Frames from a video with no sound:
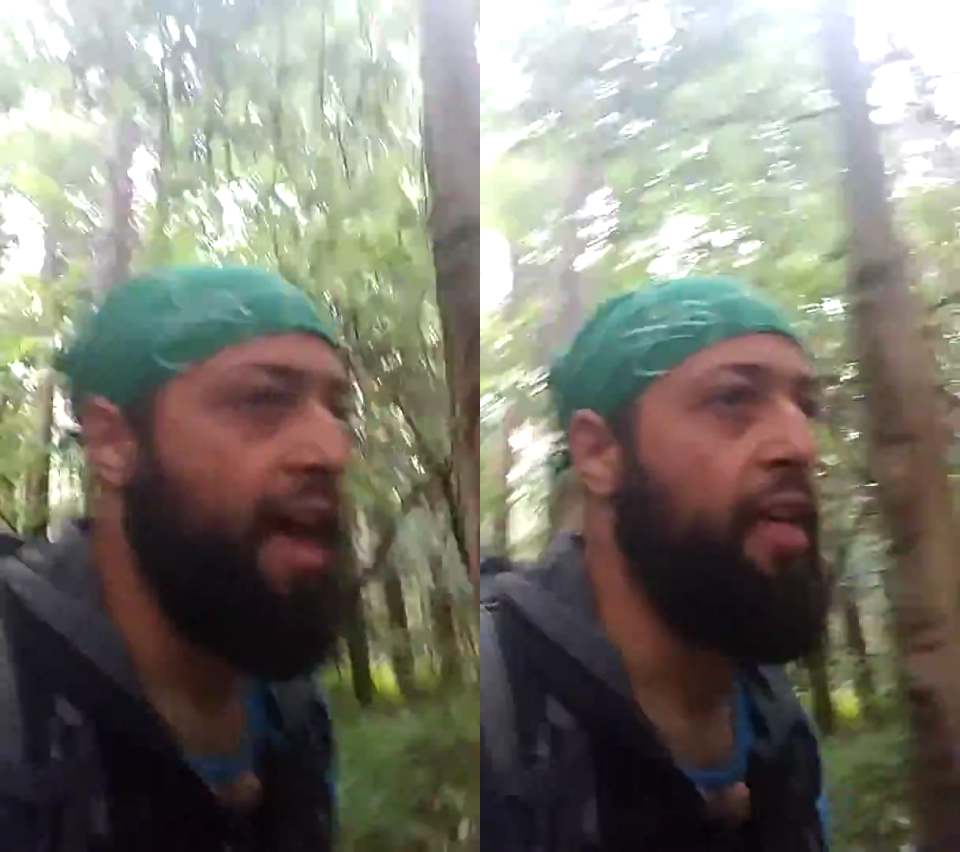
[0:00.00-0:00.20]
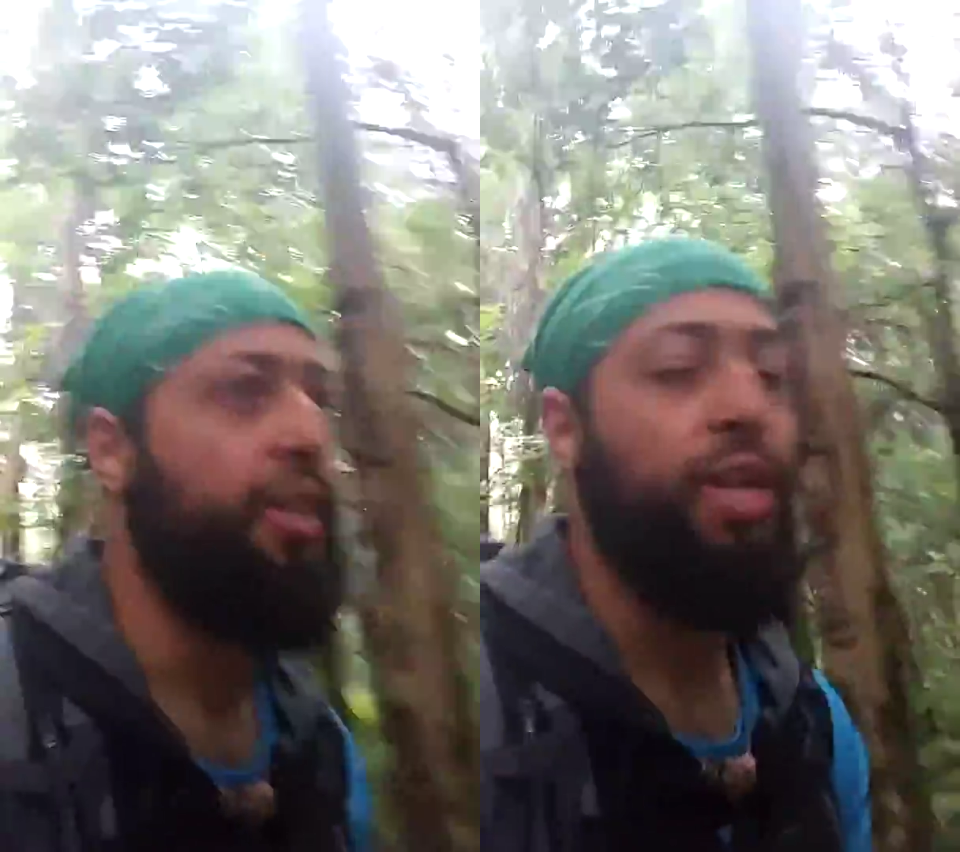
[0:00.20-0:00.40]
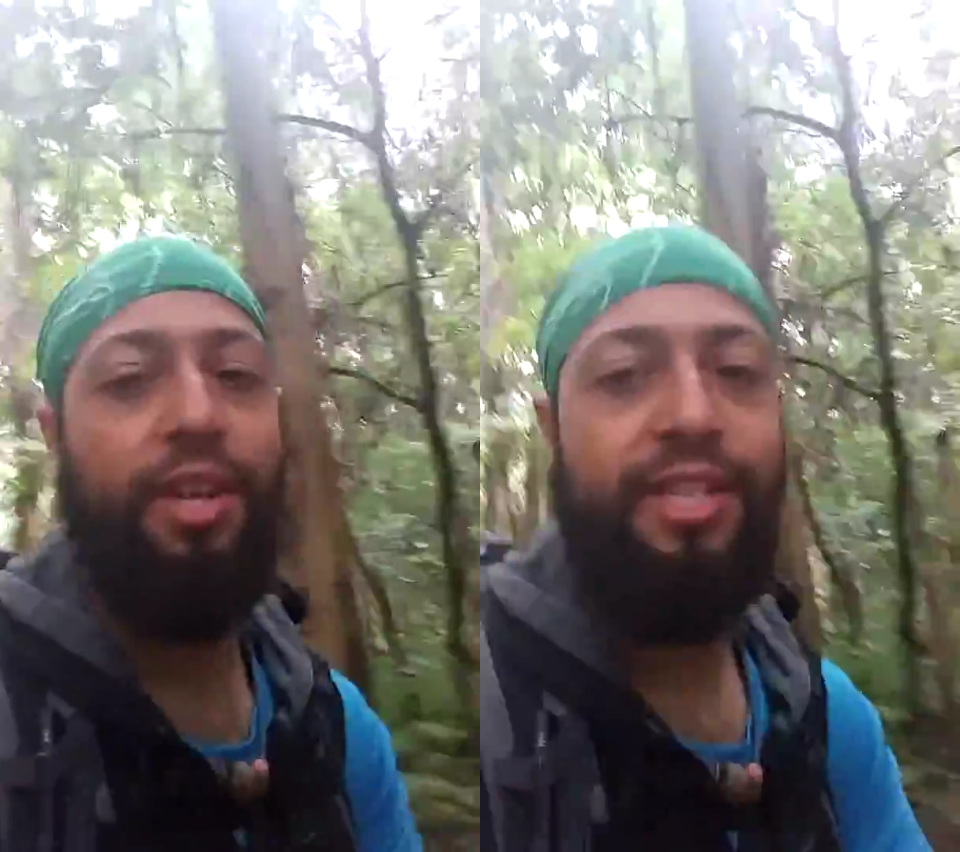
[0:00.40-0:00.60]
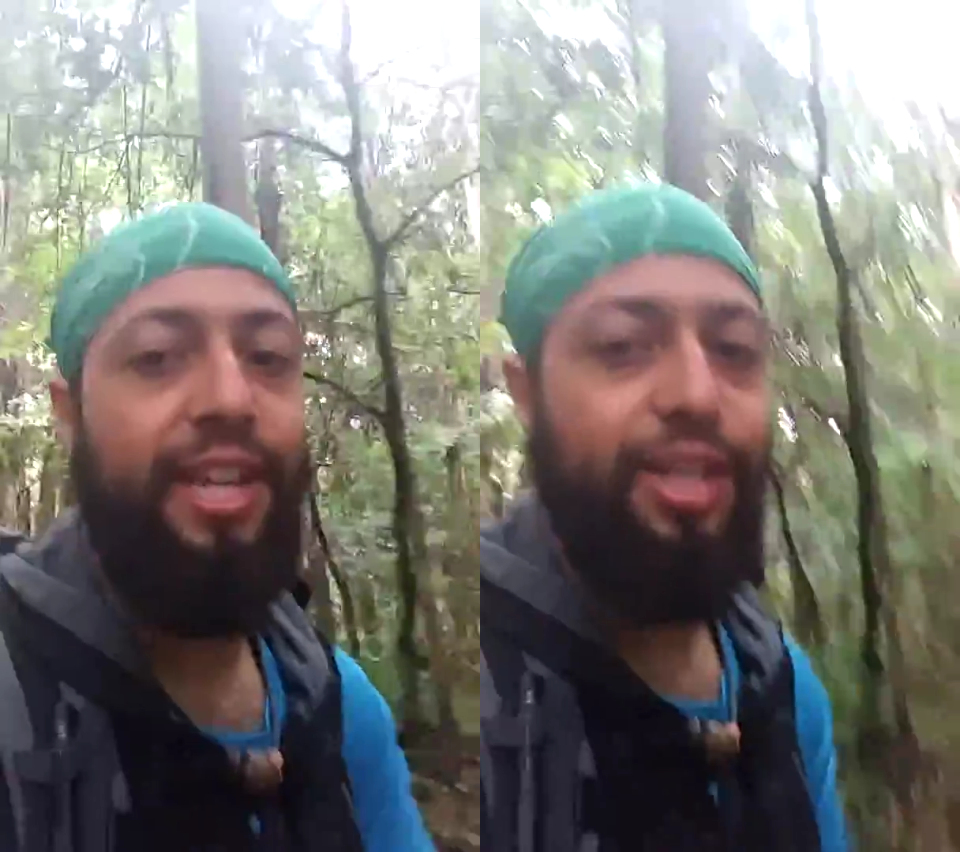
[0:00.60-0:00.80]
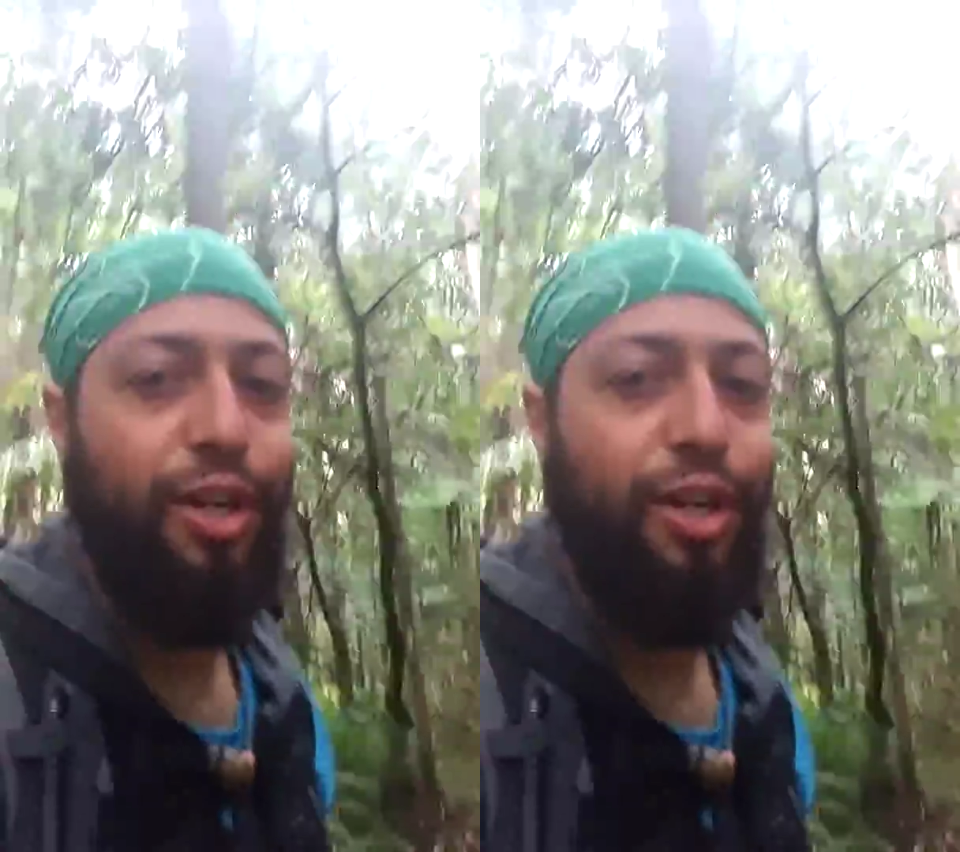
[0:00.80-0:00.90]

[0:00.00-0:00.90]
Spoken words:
So the C's are